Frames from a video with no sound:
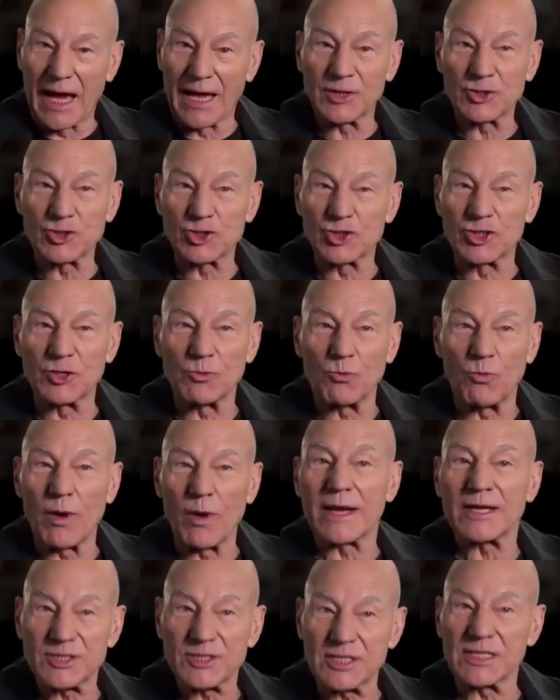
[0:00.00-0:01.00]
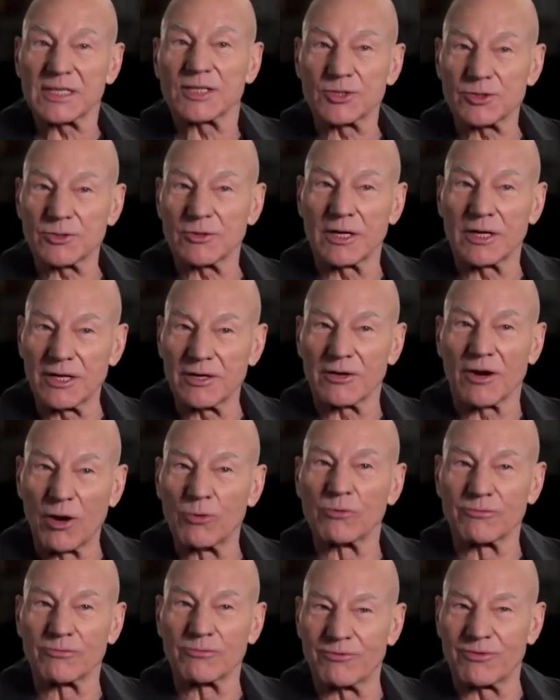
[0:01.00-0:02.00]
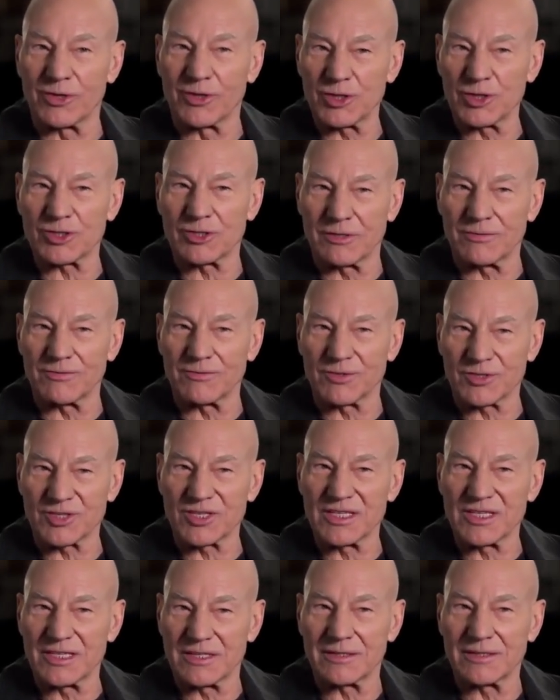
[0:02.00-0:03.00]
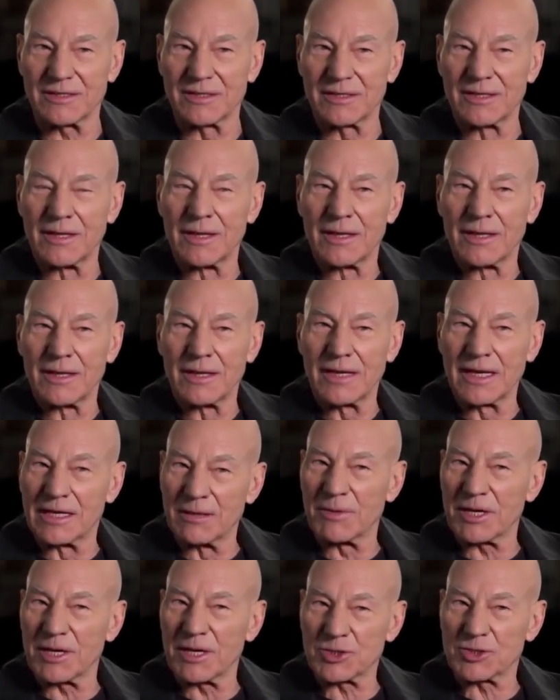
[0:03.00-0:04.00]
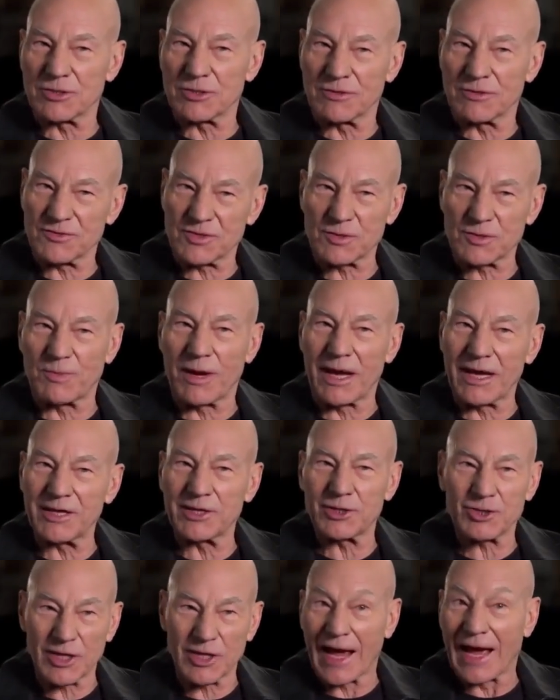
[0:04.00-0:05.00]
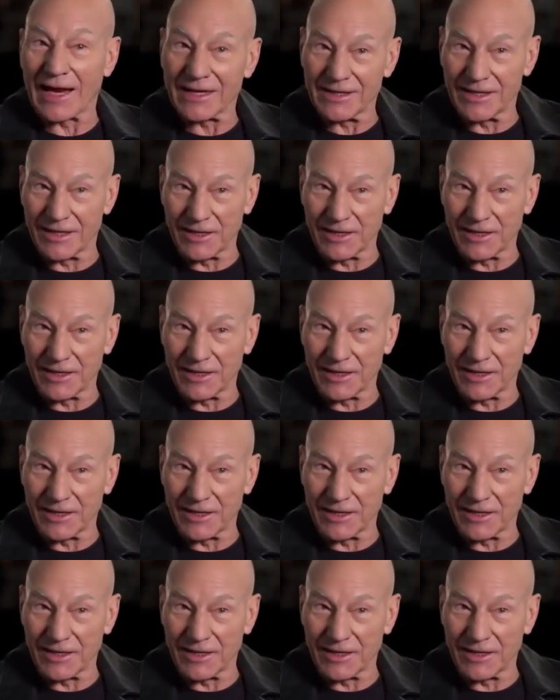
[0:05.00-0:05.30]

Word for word: And she went into her own version of the scene in a mixture of Spanish and